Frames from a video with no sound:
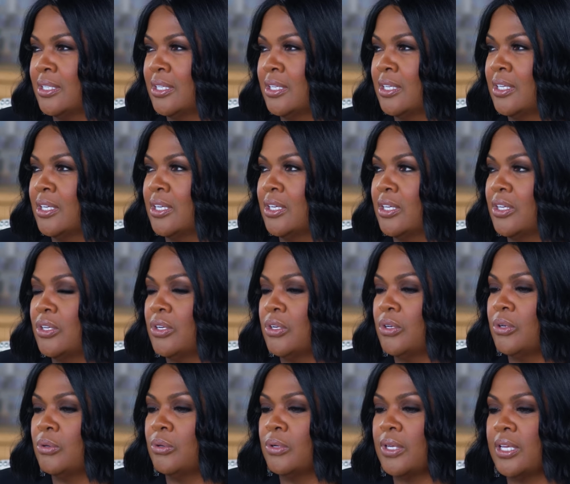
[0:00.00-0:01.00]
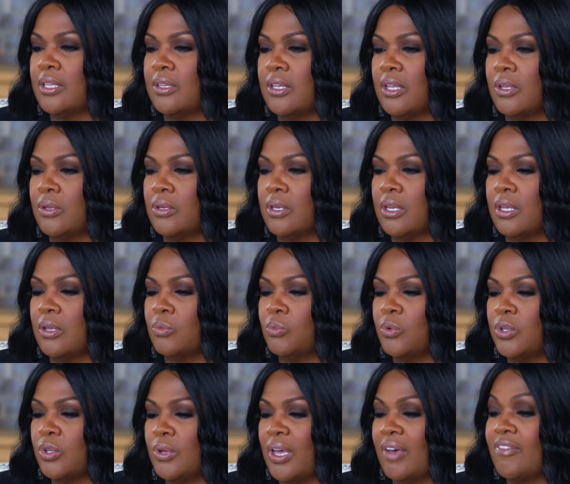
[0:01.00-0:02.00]
Mm-hmm. You know, and, and and
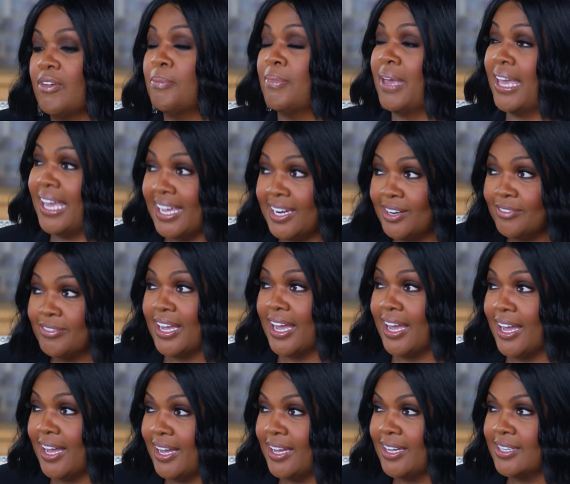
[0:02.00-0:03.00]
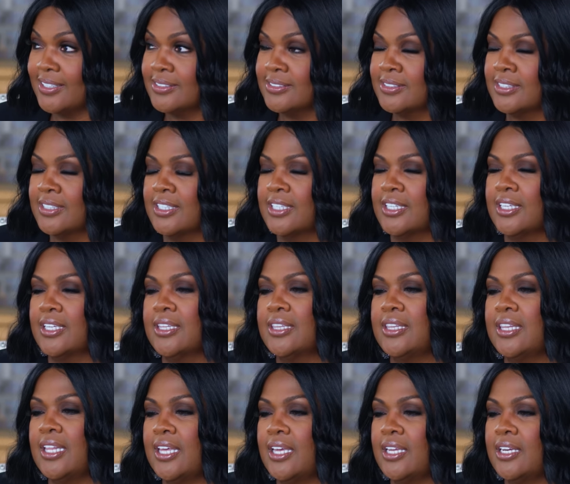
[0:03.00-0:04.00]
when you have a man of God, yeah.
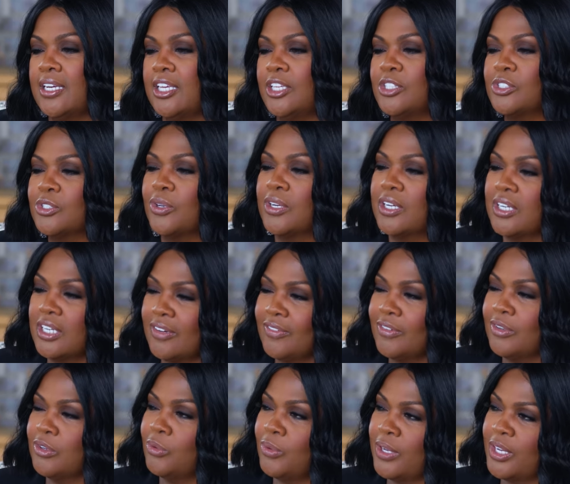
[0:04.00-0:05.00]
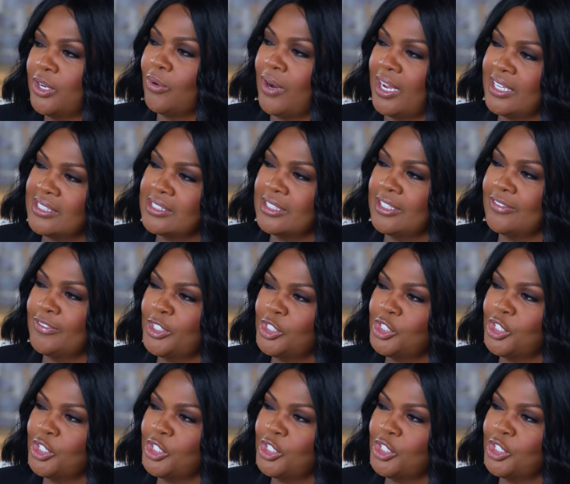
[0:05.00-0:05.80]
then he's going to love you the way Christ loved the